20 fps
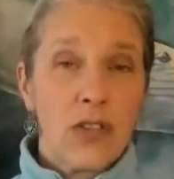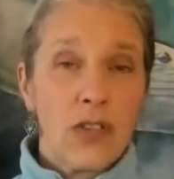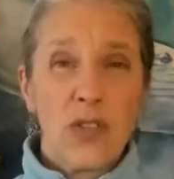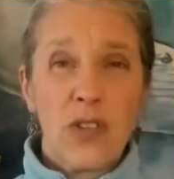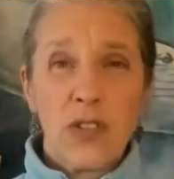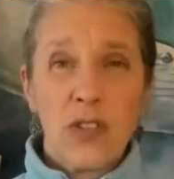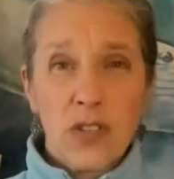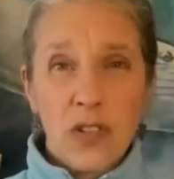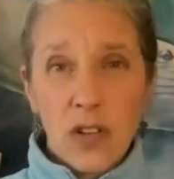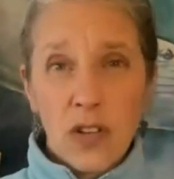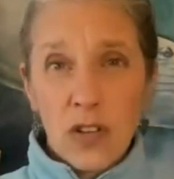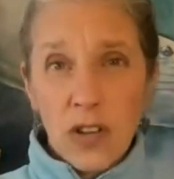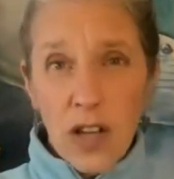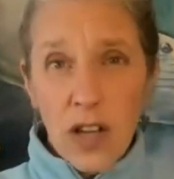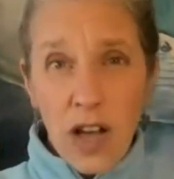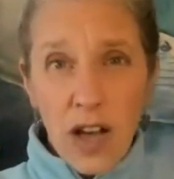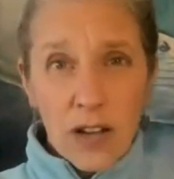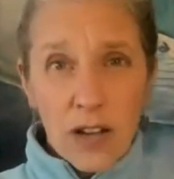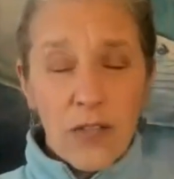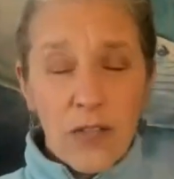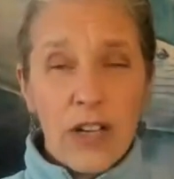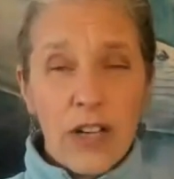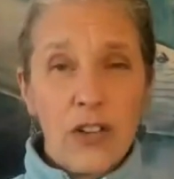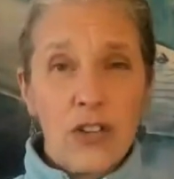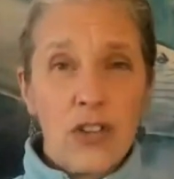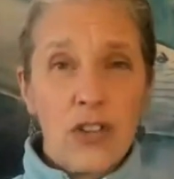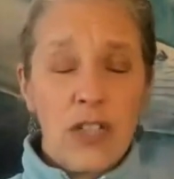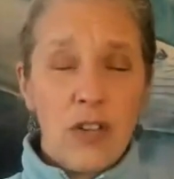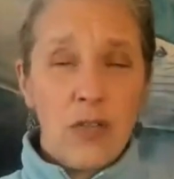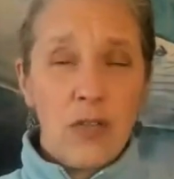So there's a lot of
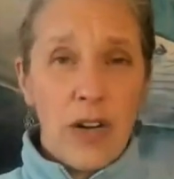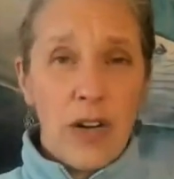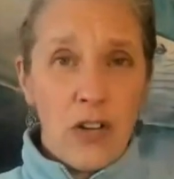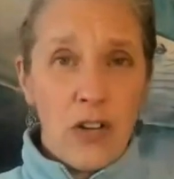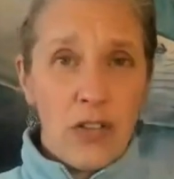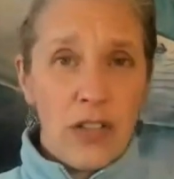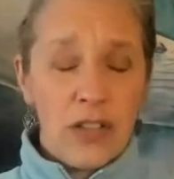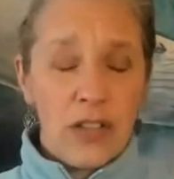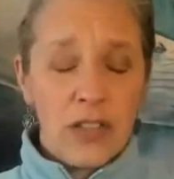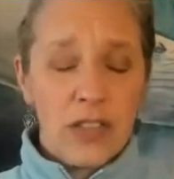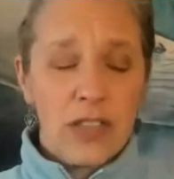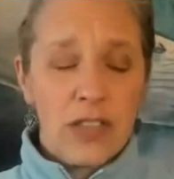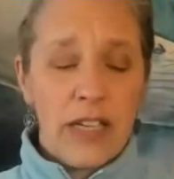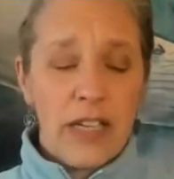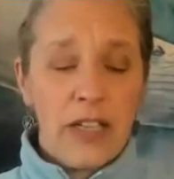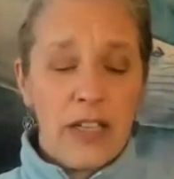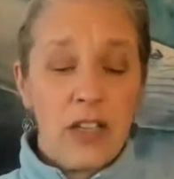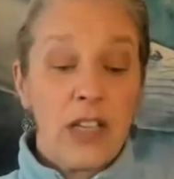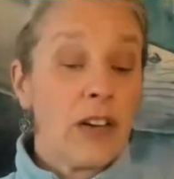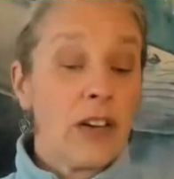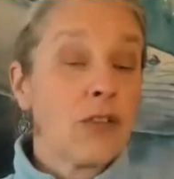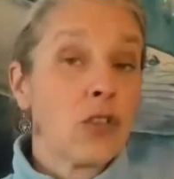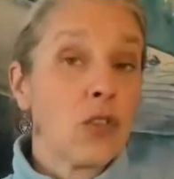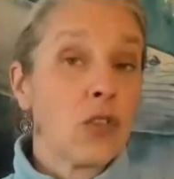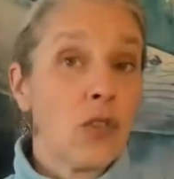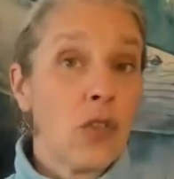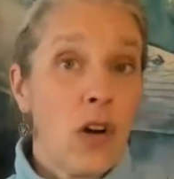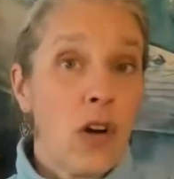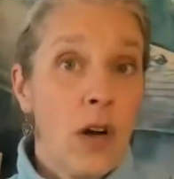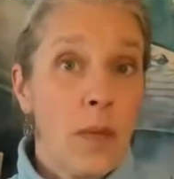energy around this, and a lot of
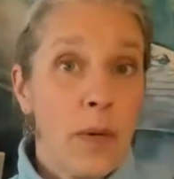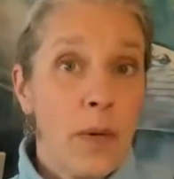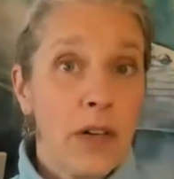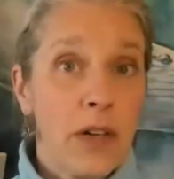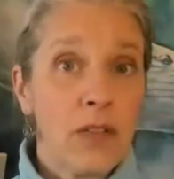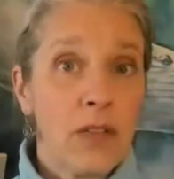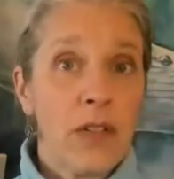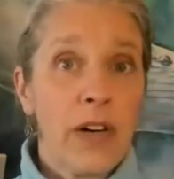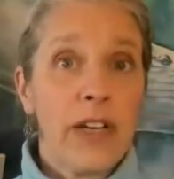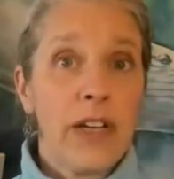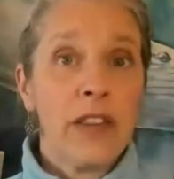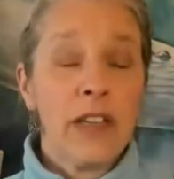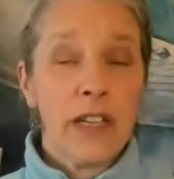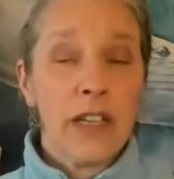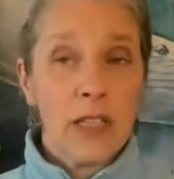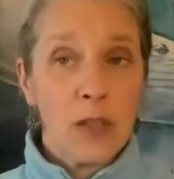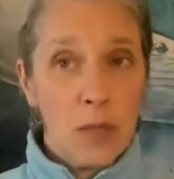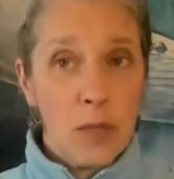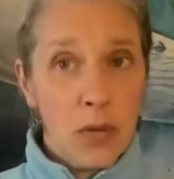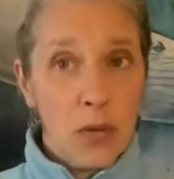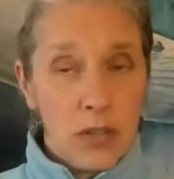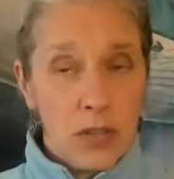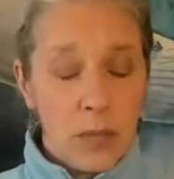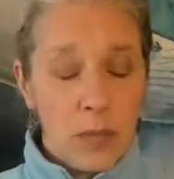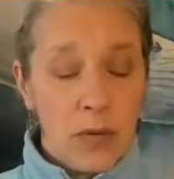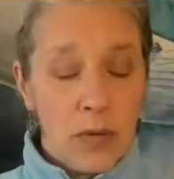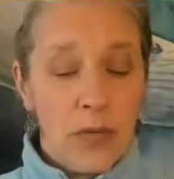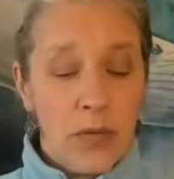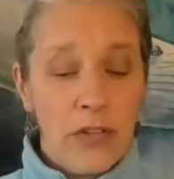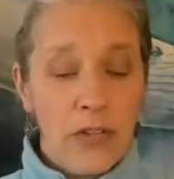trauma, right, that has built
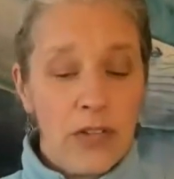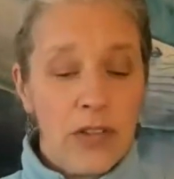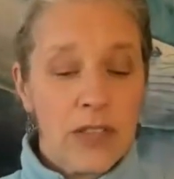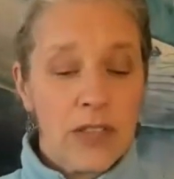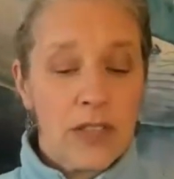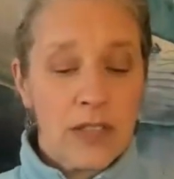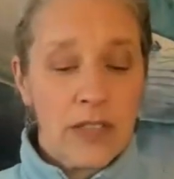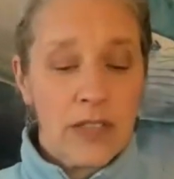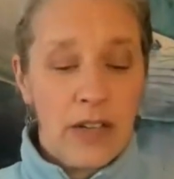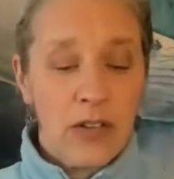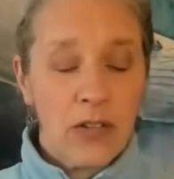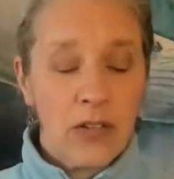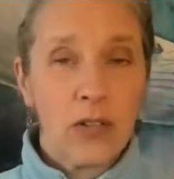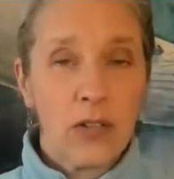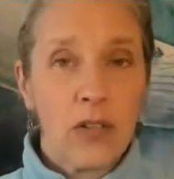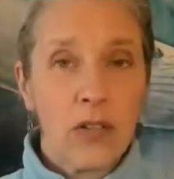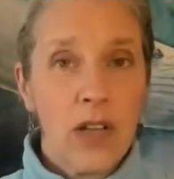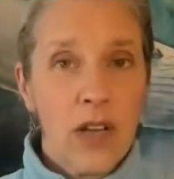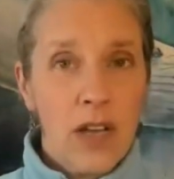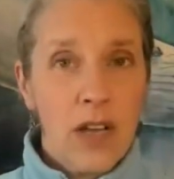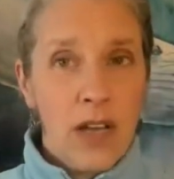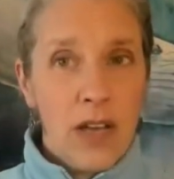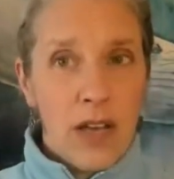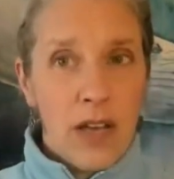up around the sacral